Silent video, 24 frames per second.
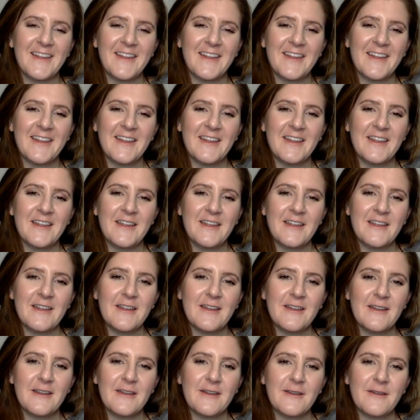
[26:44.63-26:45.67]

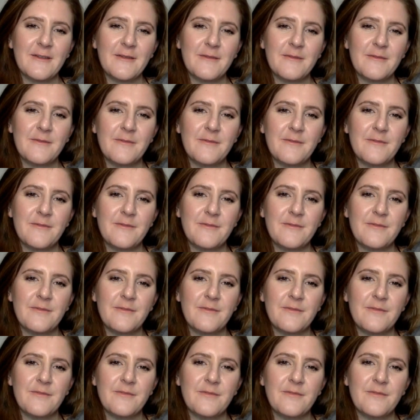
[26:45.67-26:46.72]

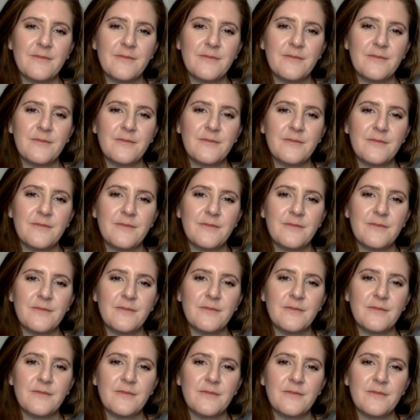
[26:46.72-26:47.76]

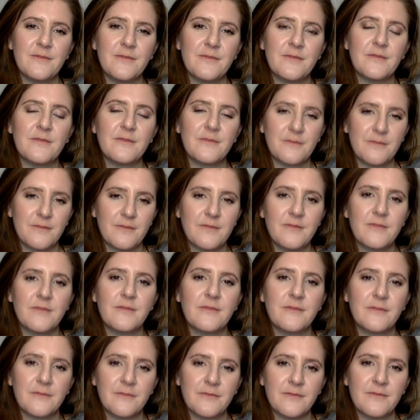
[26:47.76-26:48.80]

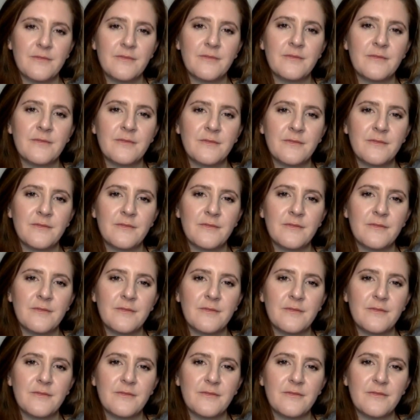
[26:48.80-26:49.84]

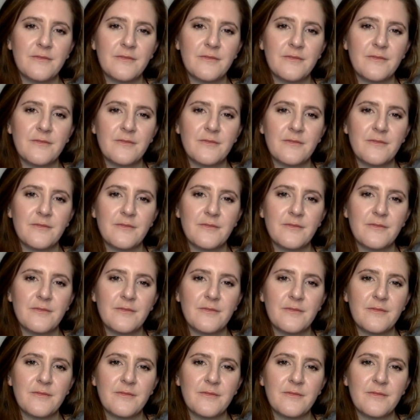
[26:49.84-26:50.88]

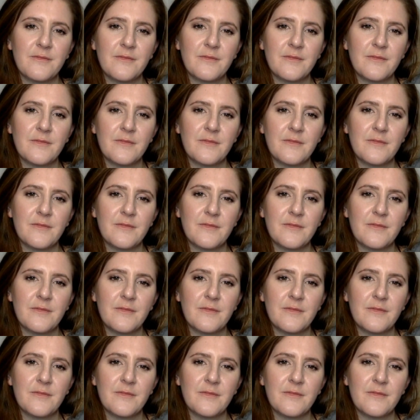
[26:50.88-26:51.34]
The person shown says nothing.